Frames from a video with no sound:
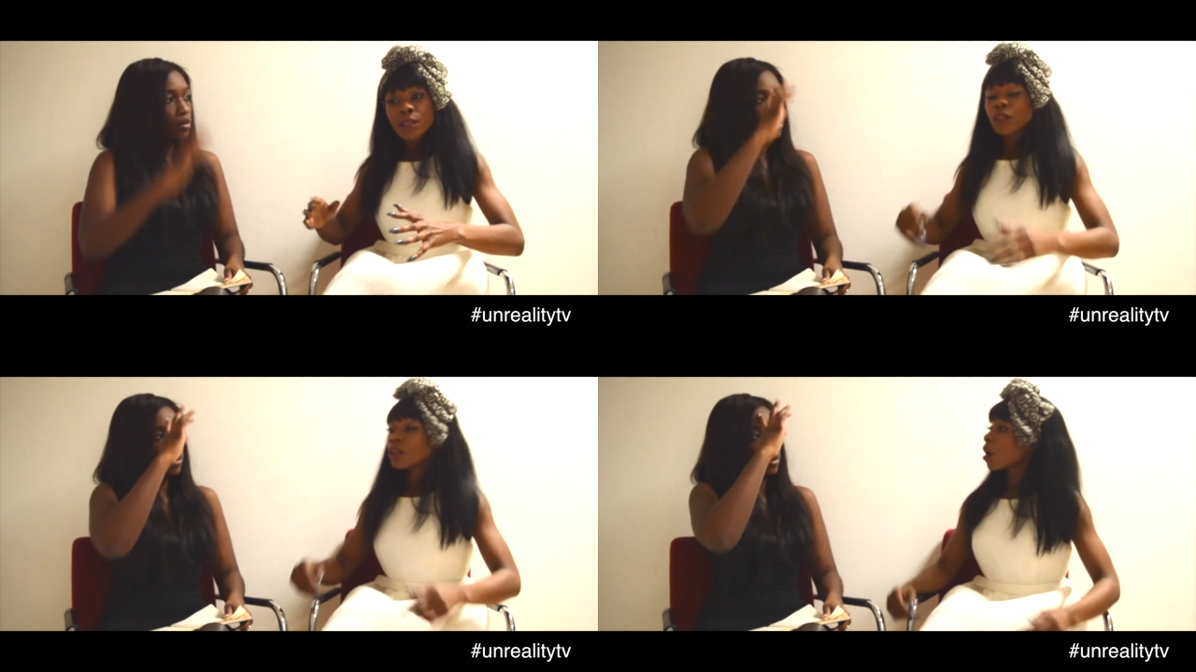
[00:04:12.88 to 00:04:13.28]

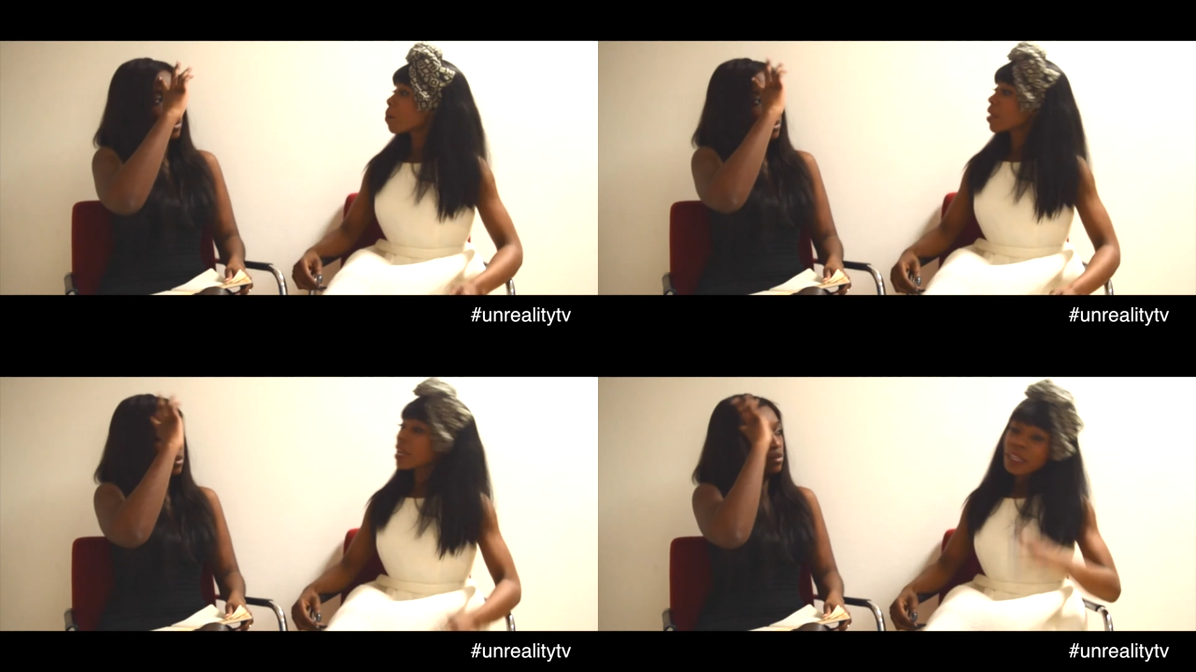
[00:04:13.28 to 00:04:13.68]
Speaker 1: you know what I
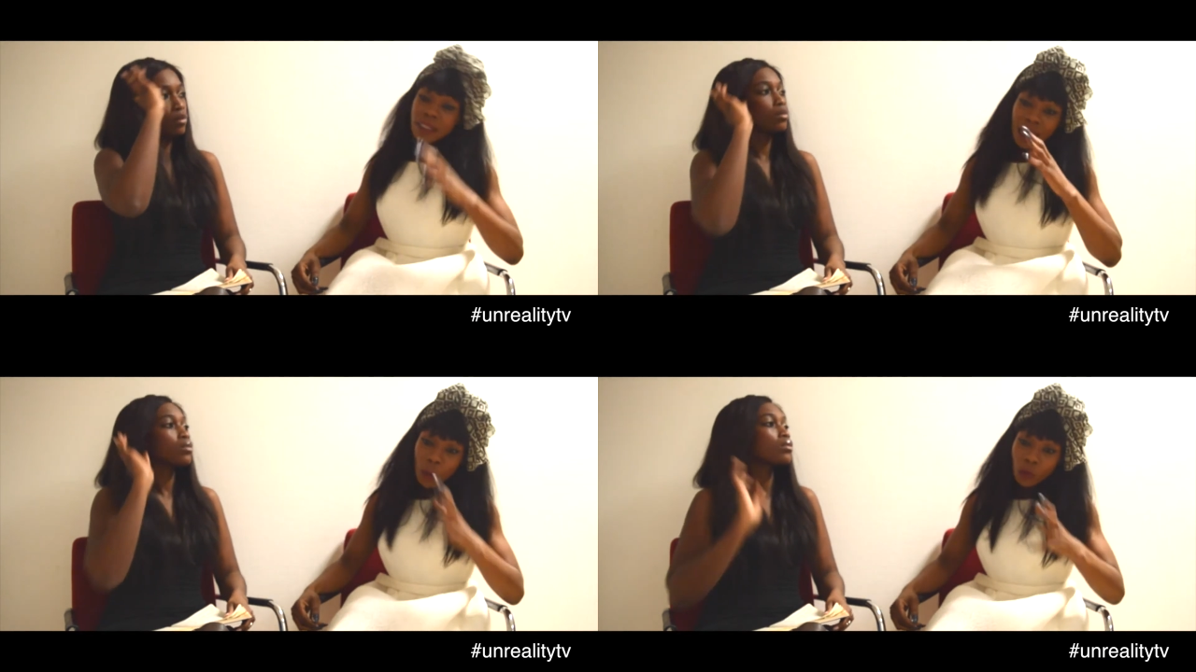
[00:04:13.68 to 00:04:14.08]
mean?
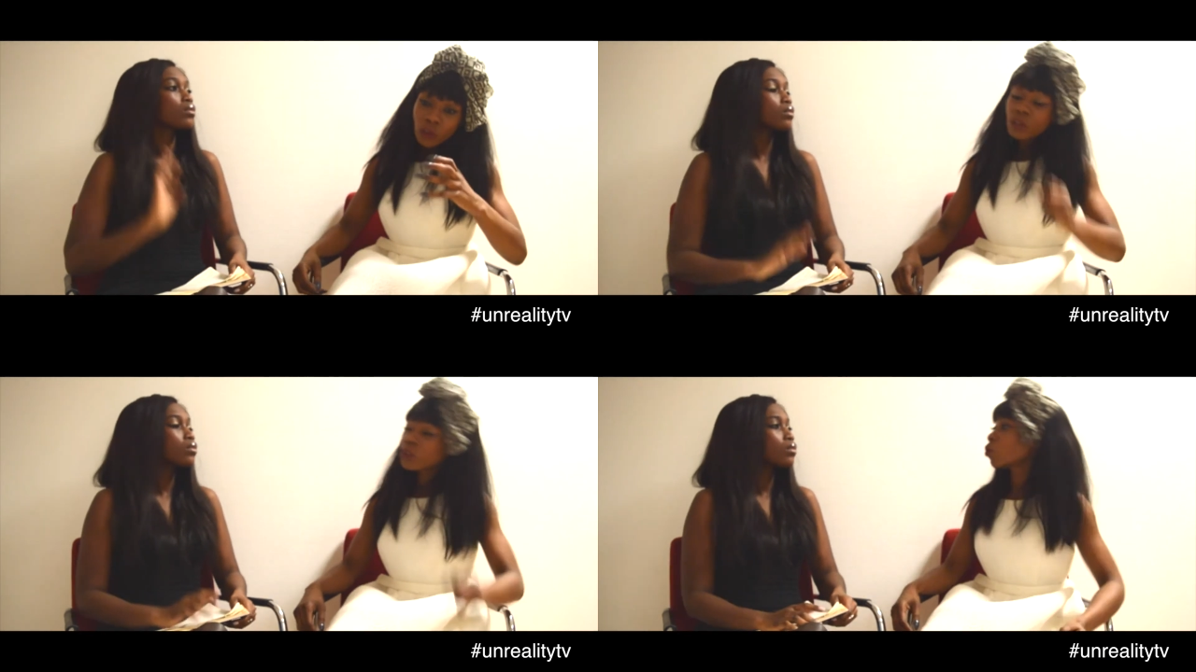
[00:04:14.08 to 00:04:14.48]
That
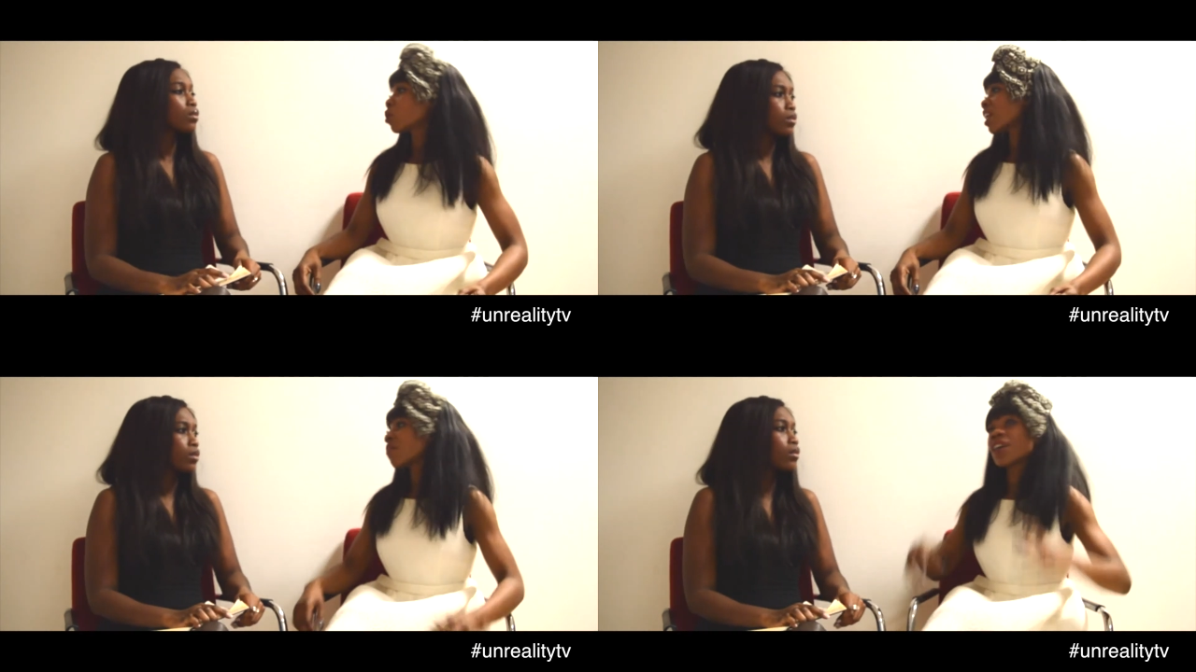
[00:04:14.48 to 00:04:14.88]
wasn't too
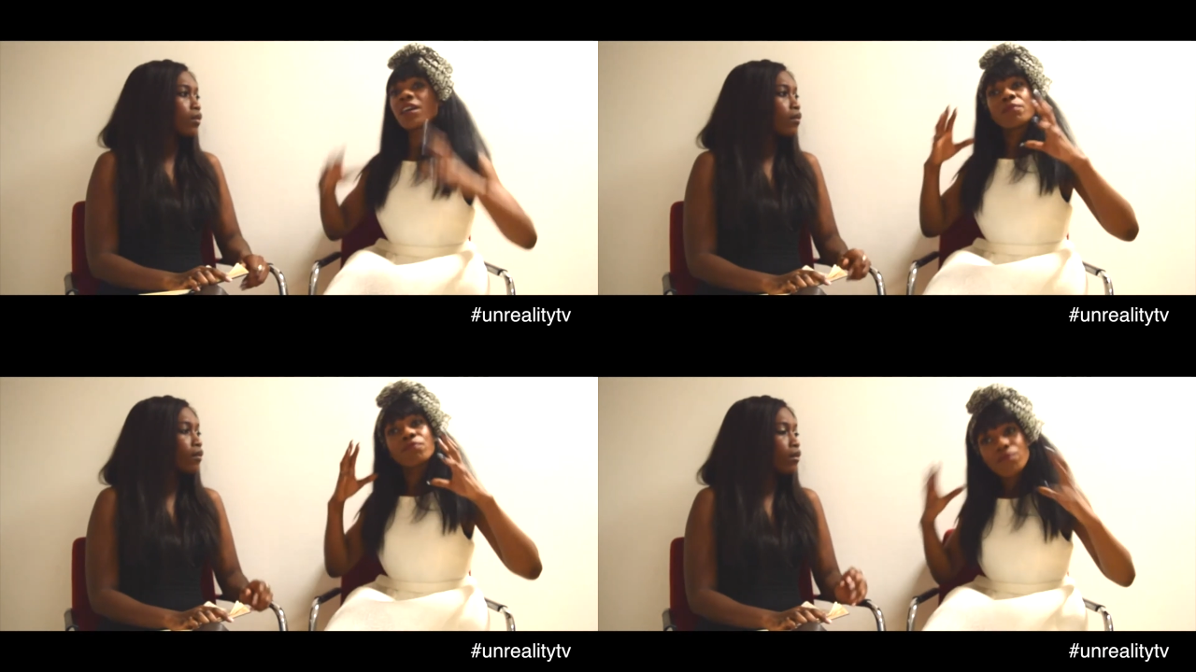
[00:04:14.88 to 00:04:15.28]

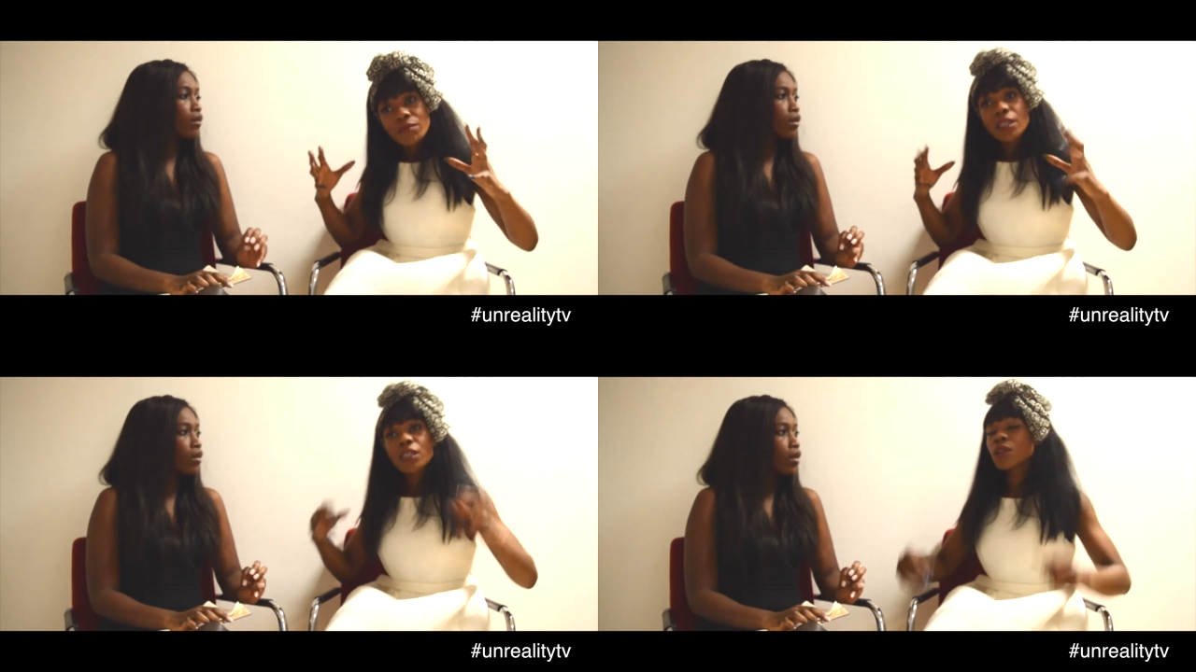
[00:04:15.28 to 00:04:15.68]
clever.
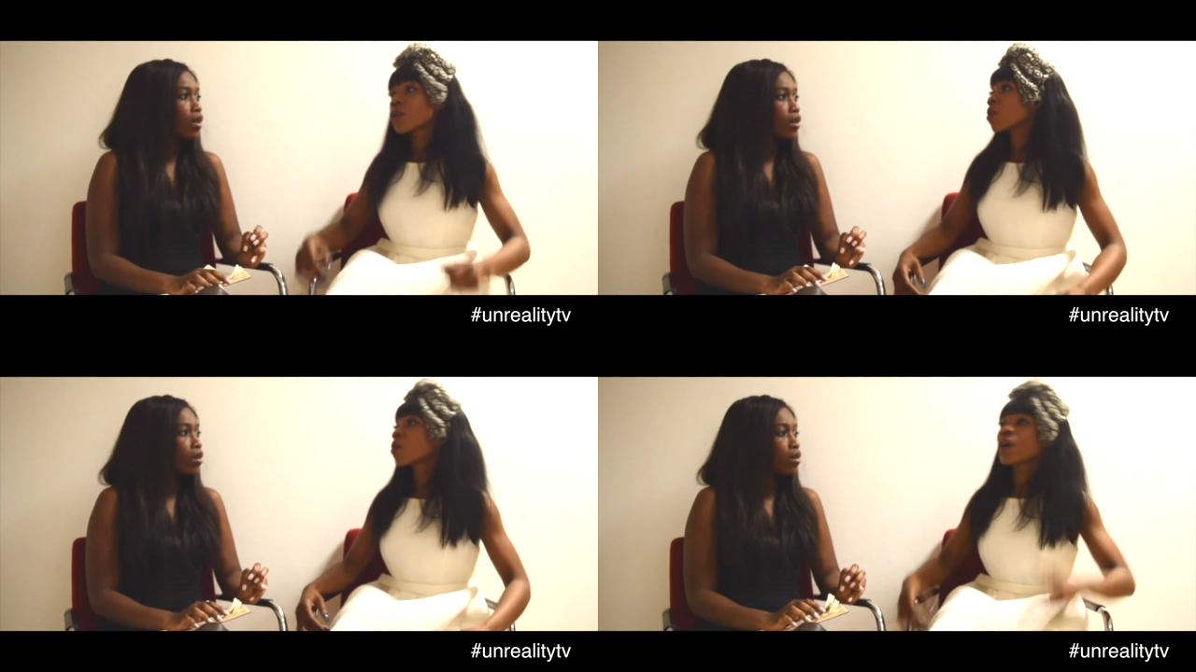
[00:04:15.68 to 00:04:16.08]
Mm. You
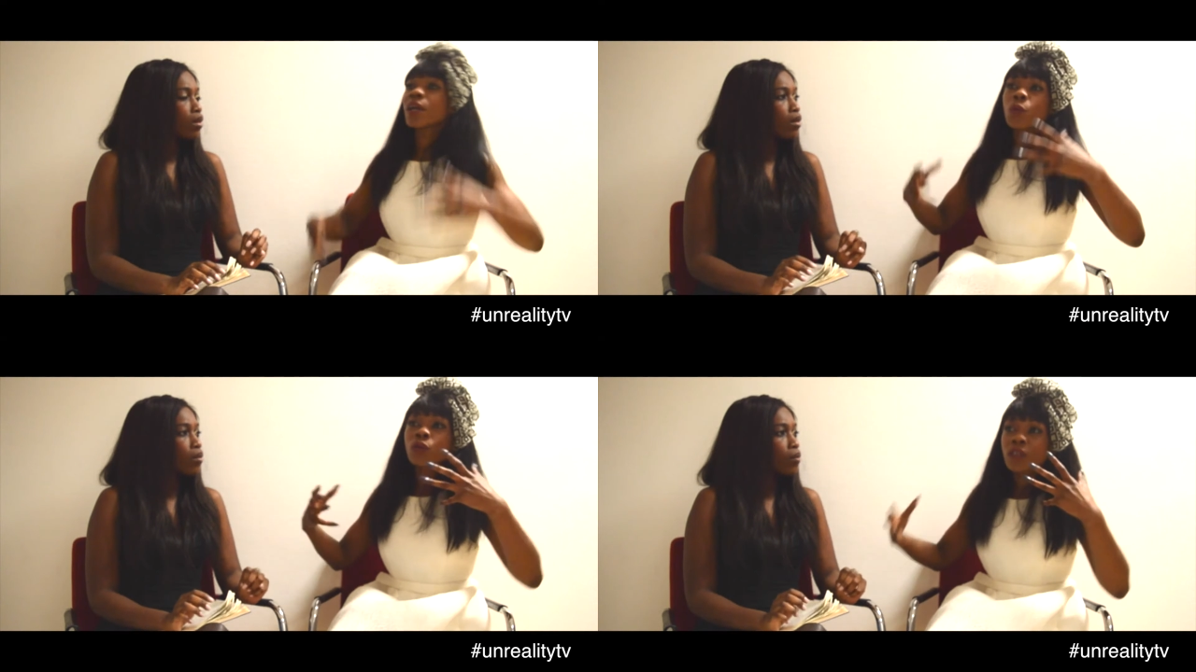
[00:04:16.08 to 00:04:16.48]
know, it
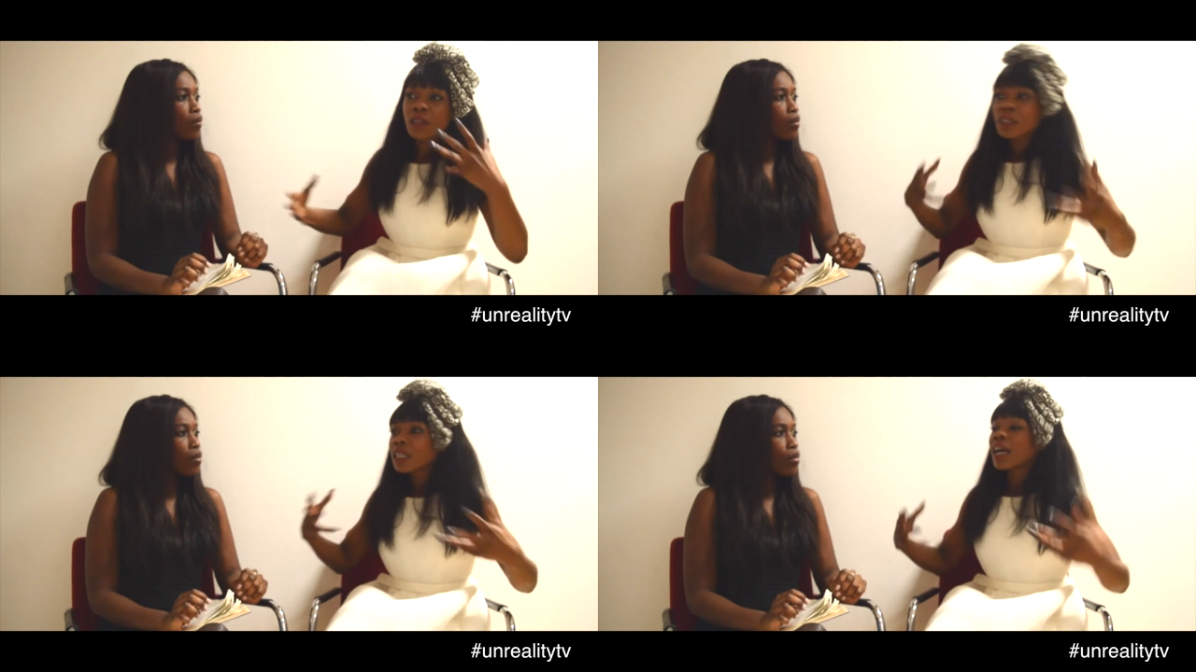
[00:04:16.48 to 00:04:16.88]
wasn't,
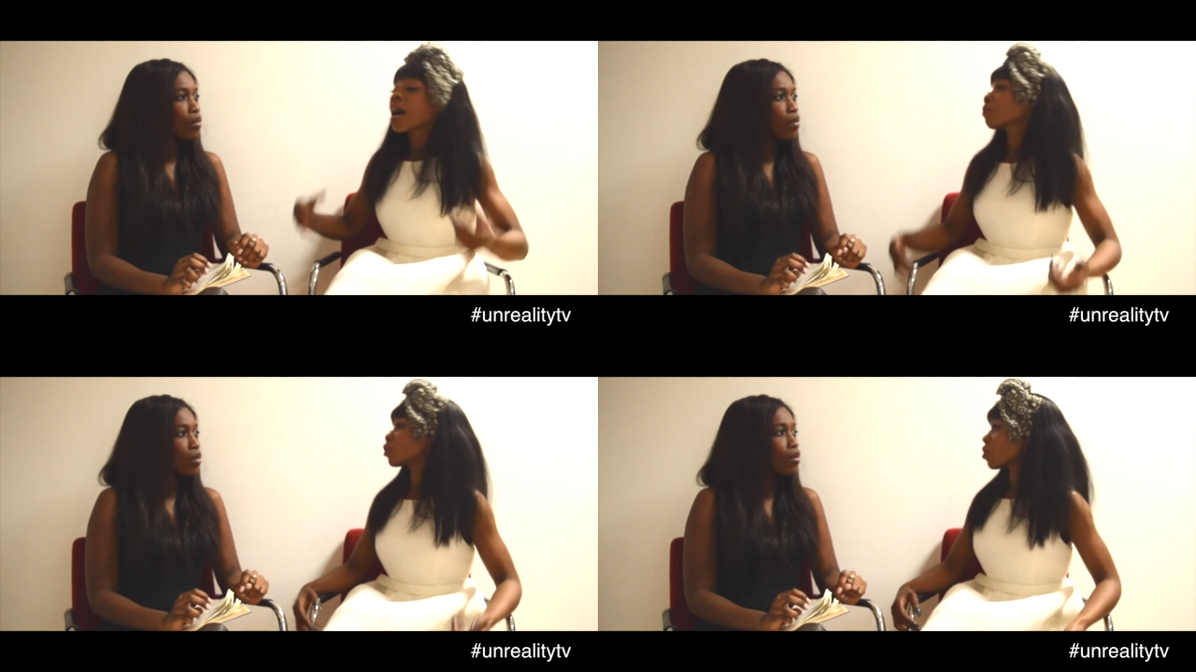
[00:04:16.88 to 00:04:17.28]

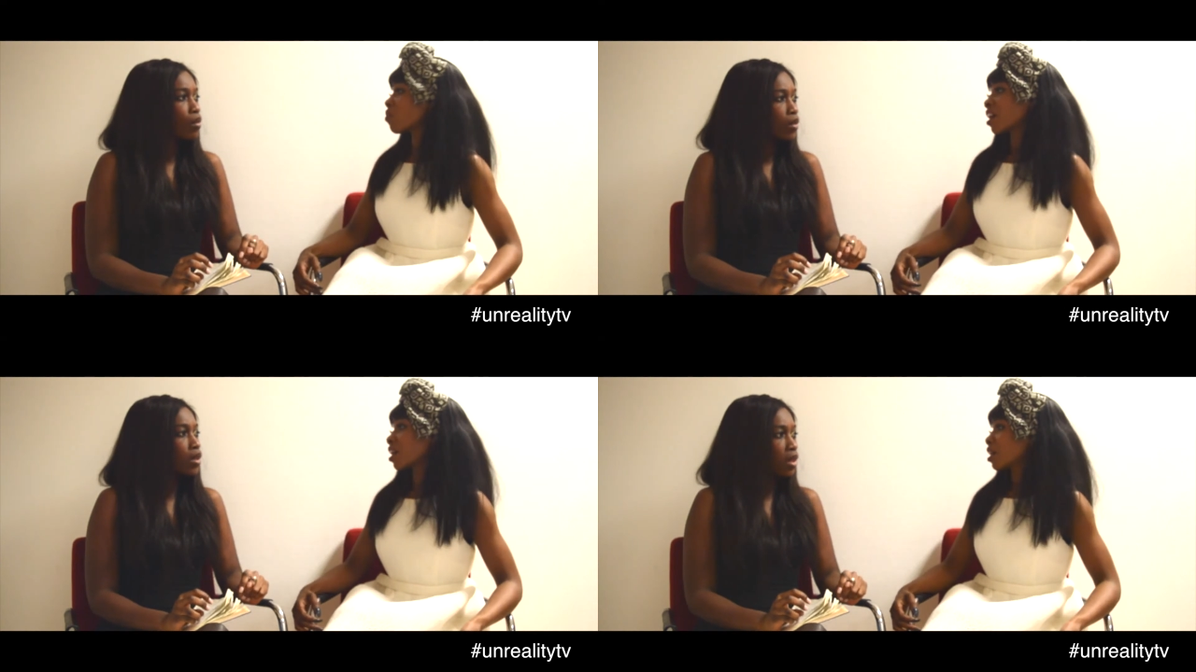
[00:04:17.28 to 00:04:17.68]
I'm
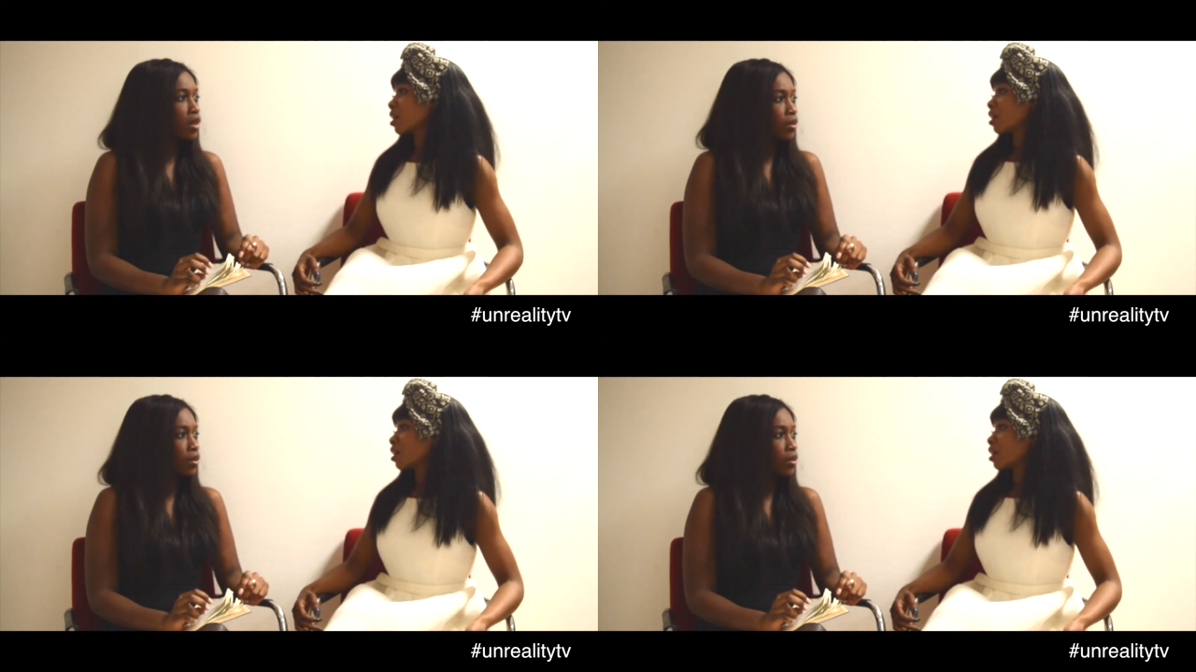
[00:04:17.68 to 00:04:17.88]
sorry. Yeah.